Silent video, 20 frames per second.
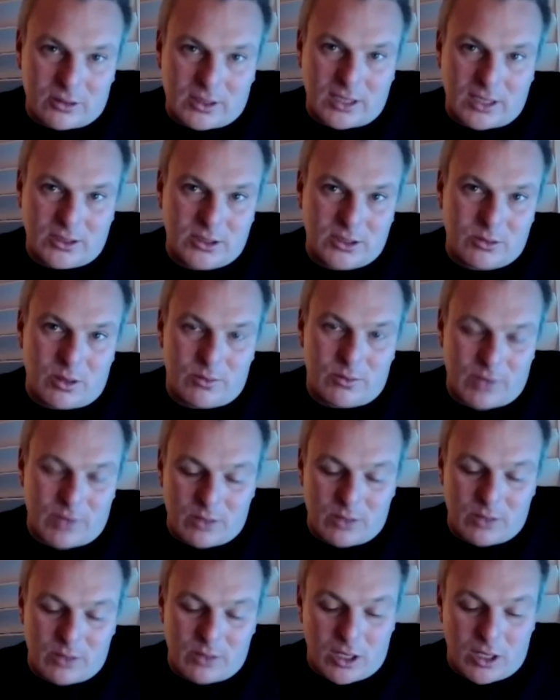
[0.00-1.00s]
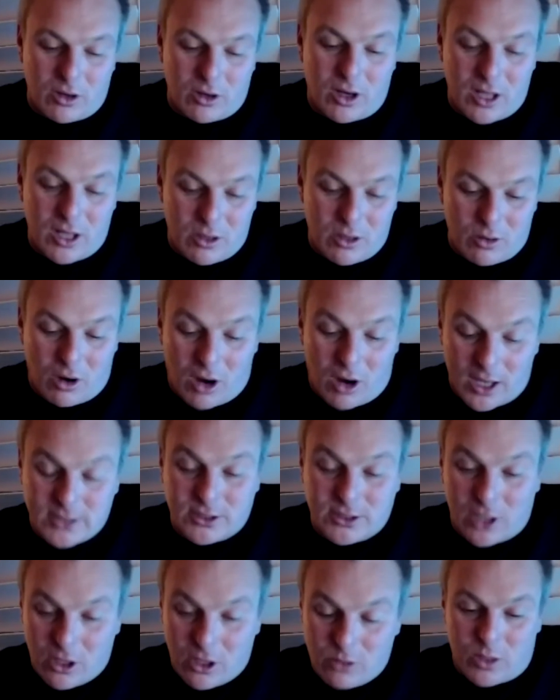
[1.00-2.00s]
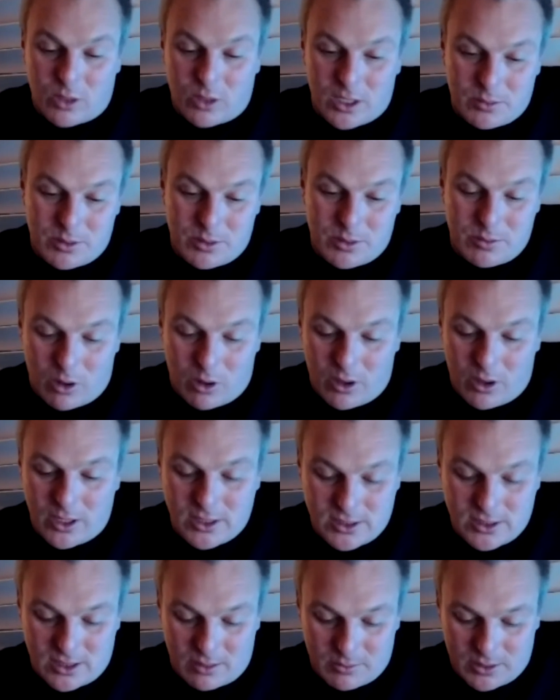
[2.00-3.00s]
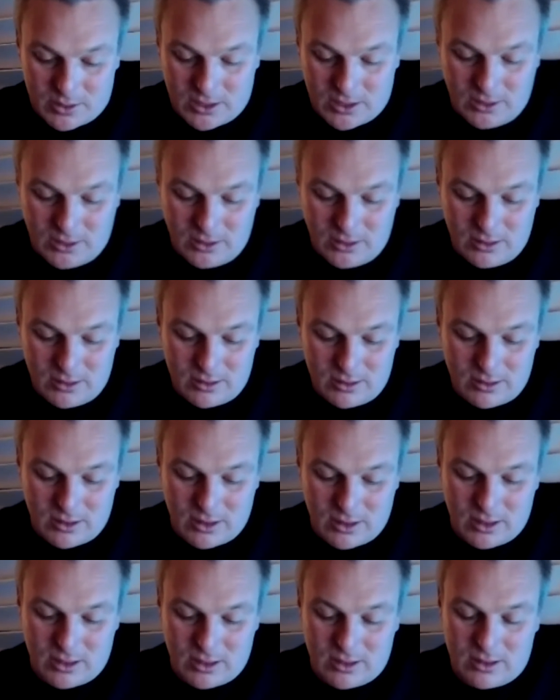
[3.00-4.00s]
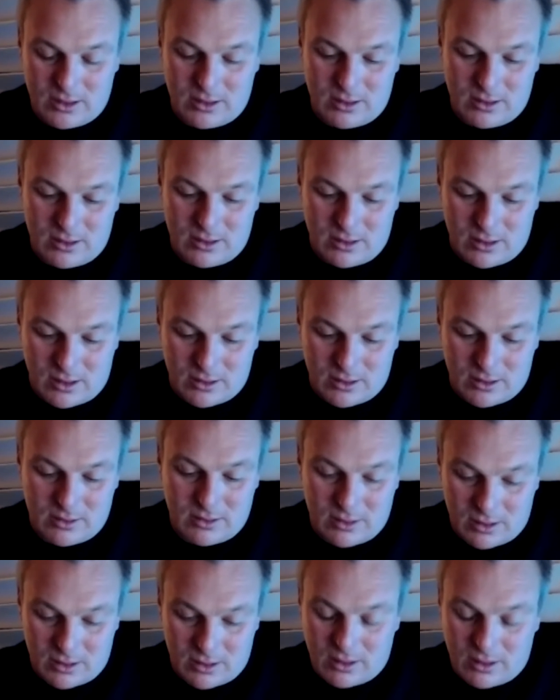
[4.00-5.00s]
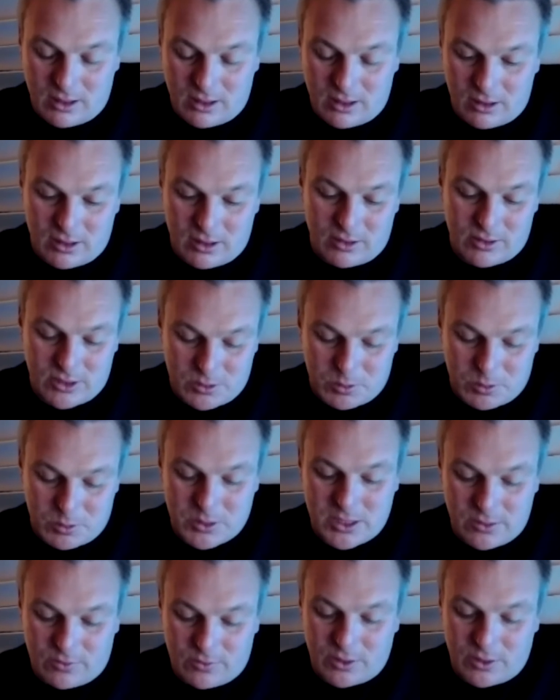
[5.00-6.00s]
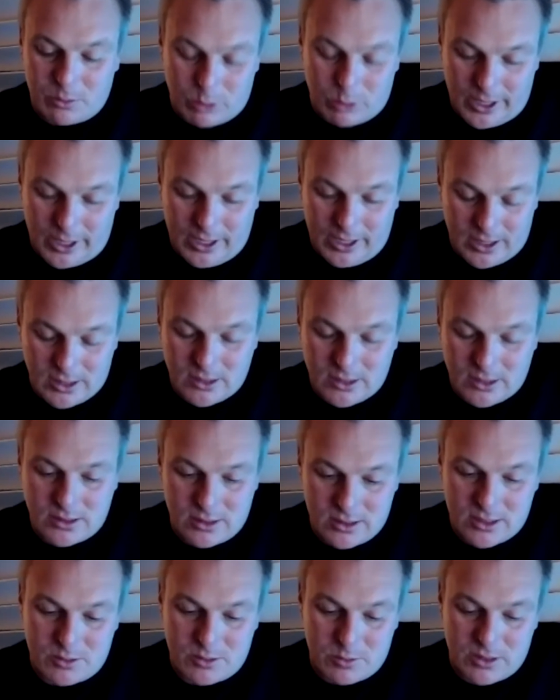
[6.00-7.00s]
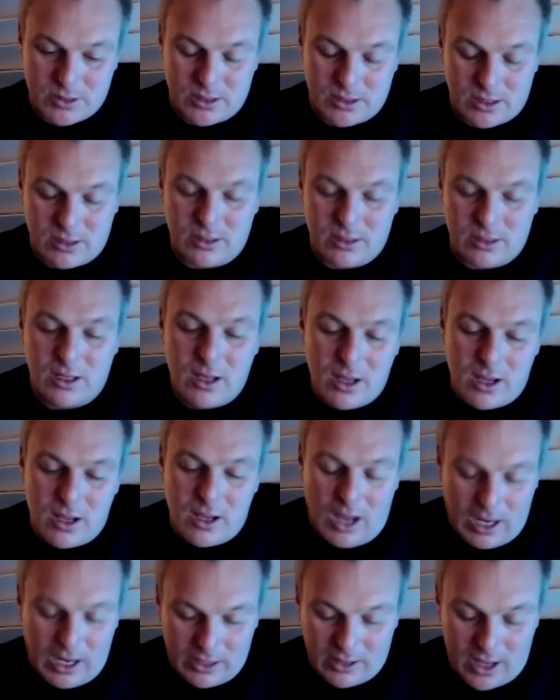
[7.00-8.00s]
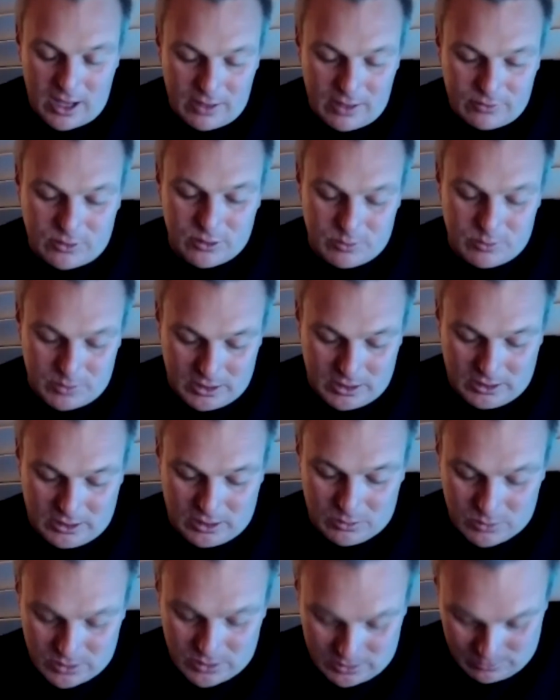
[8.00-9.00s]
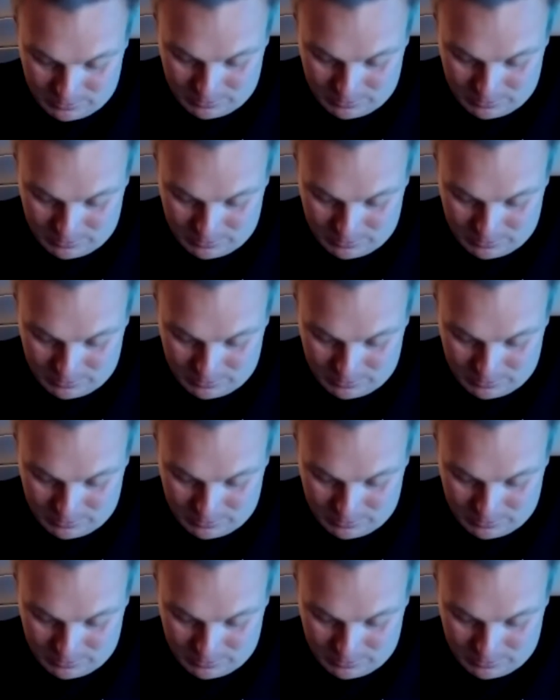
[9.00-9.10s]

they do want, but I don't want to be buying something that and that there are specific brands and I have to admit there was